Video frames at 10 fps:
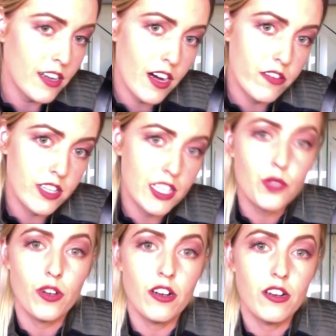After this
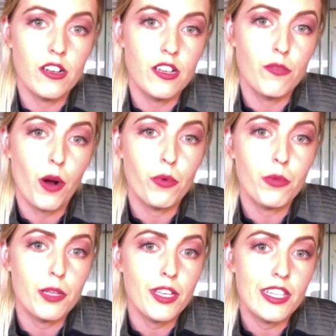one, it will
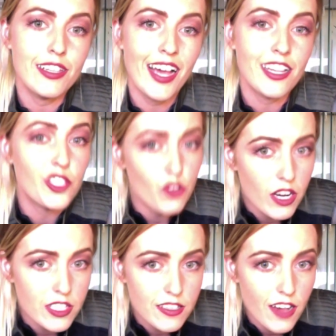probably be the Alex
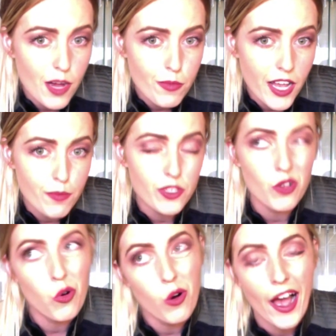Drasser time-lapse
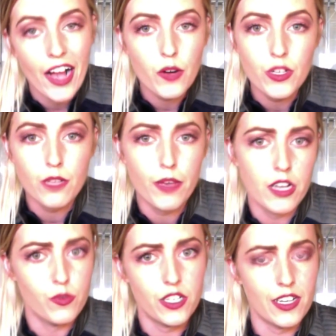or Aqua,
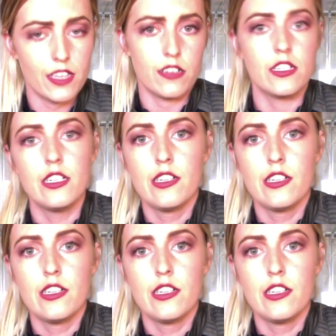depending which I can